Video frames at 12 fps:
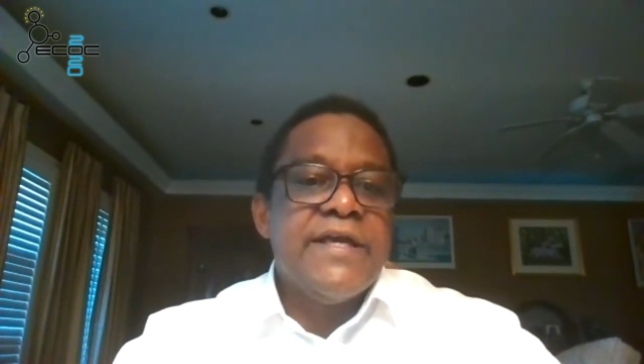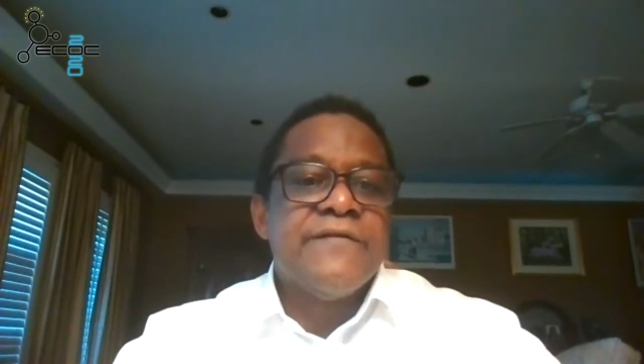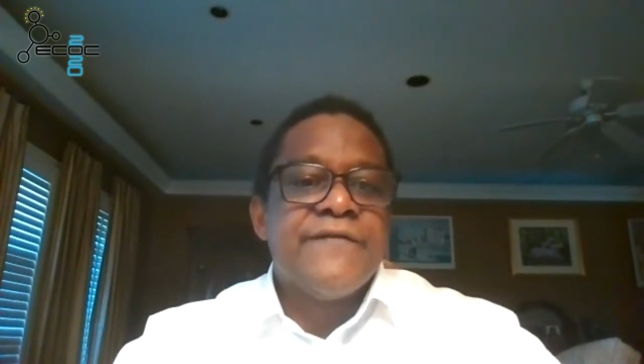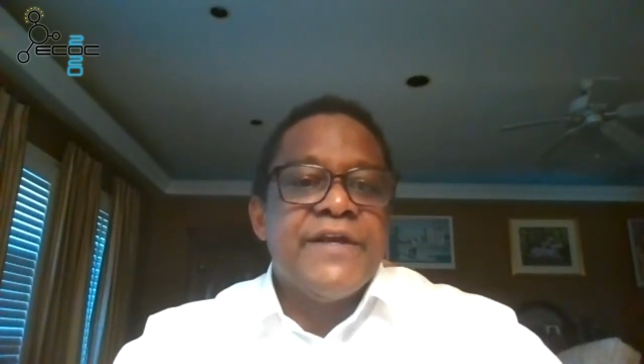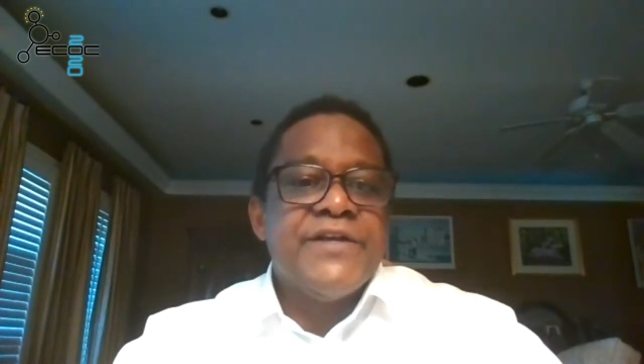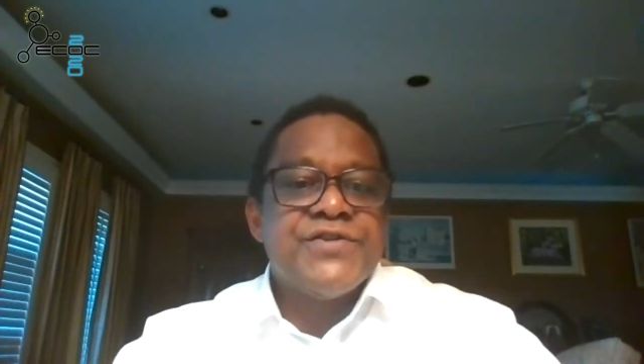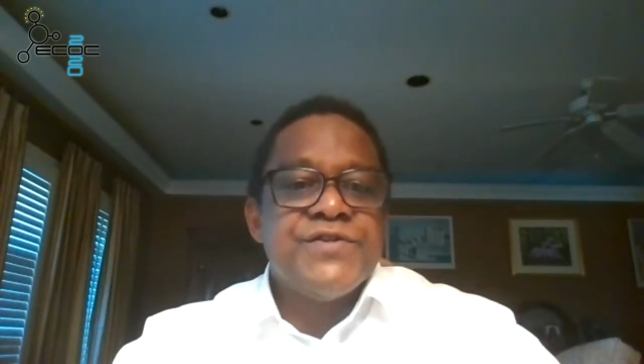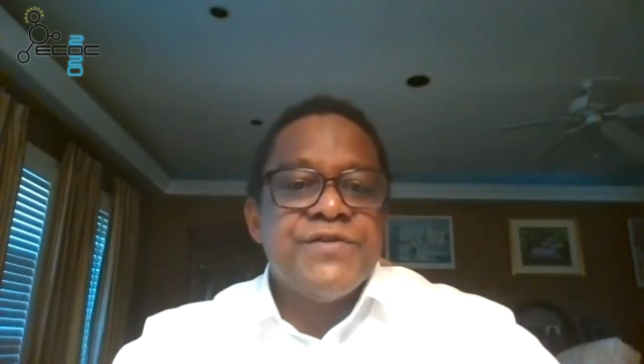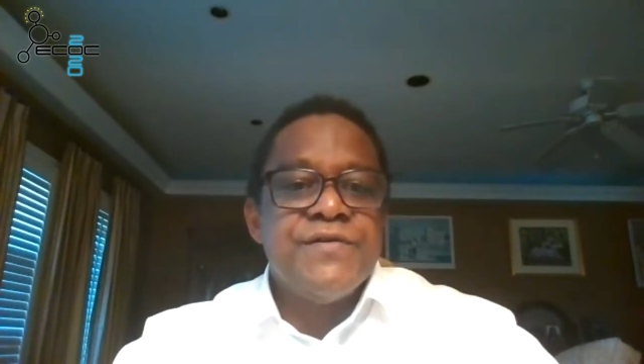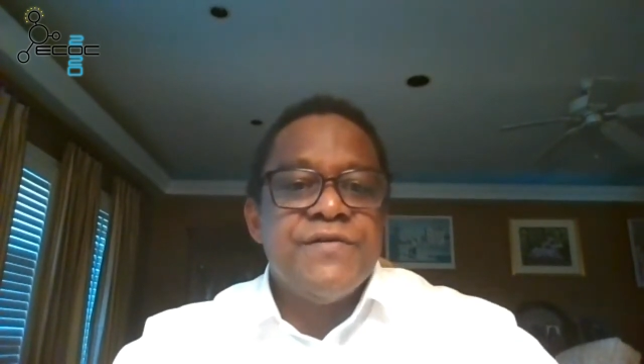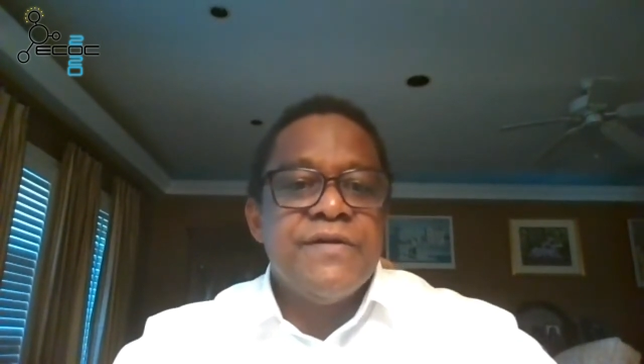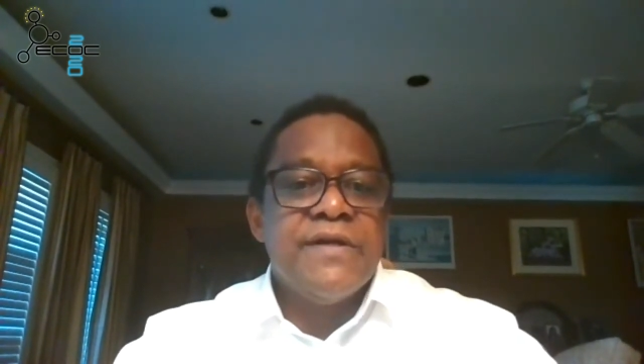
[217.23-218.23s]

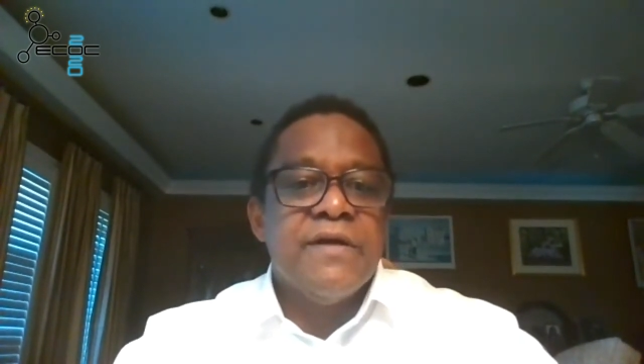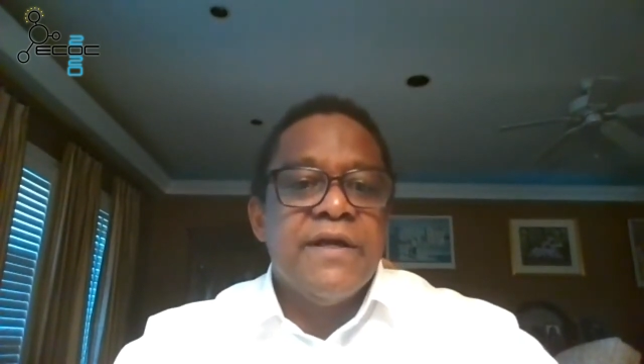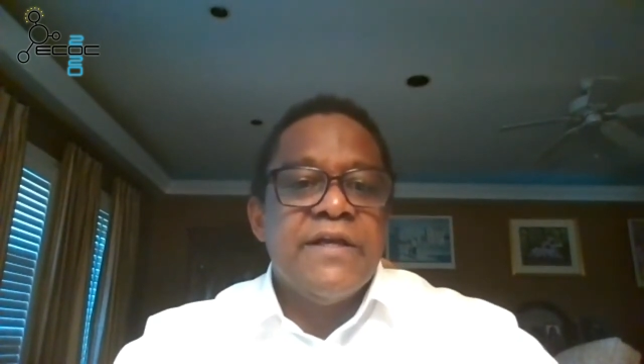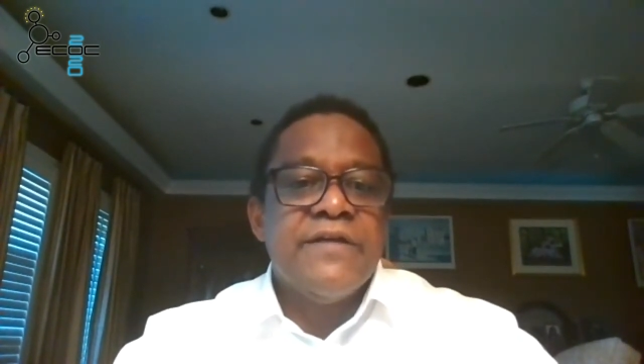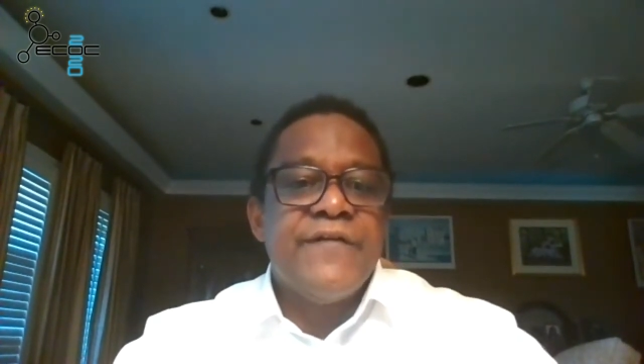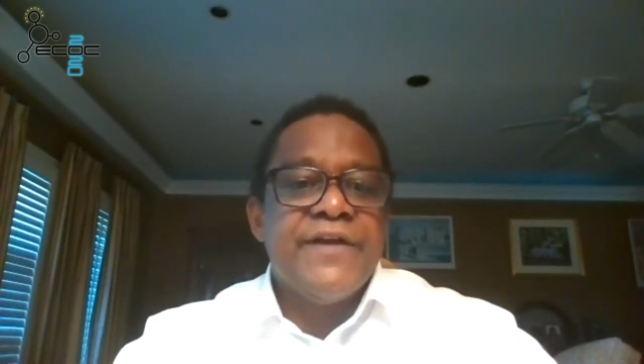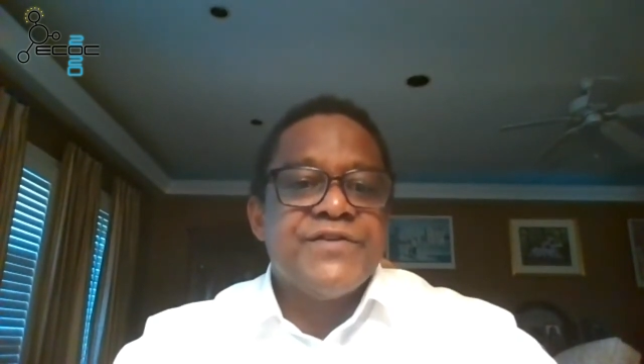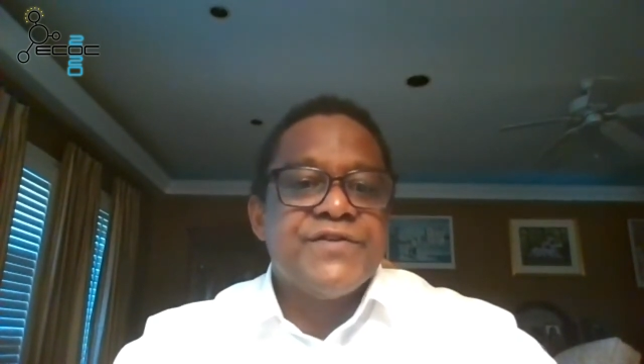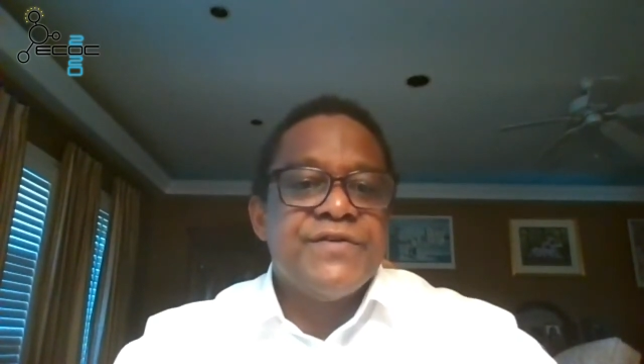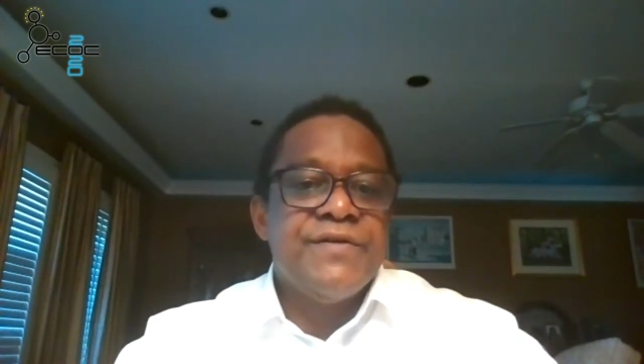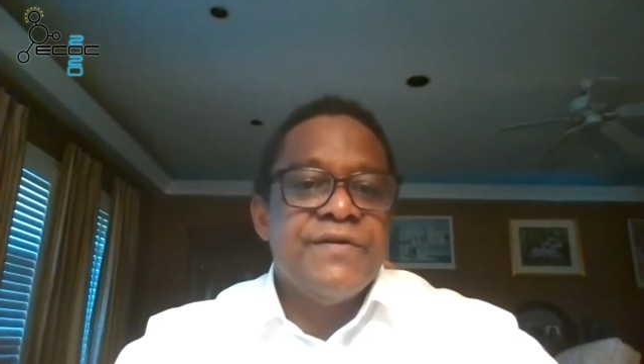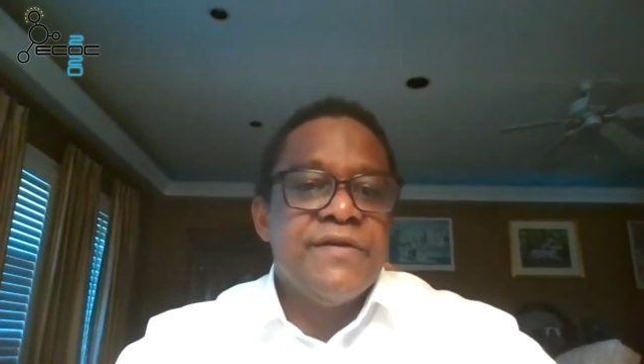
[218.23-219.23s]
innovation, uh,
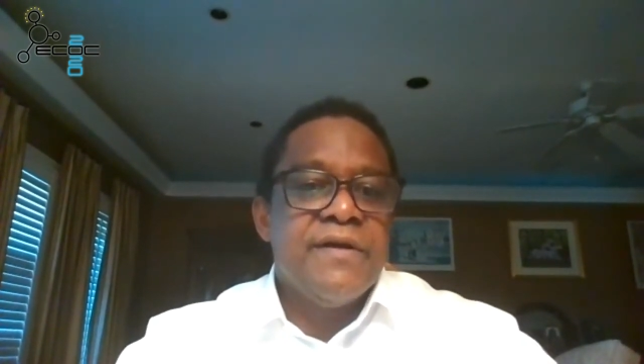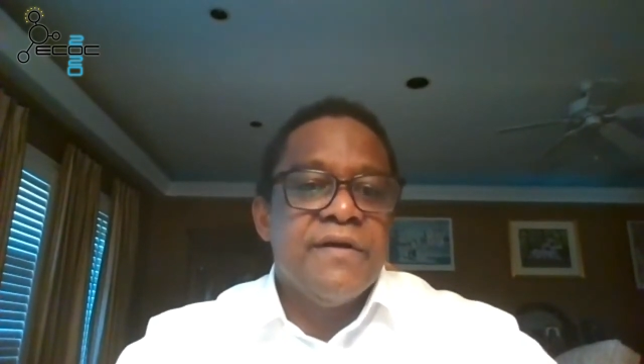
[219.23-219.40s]
innovation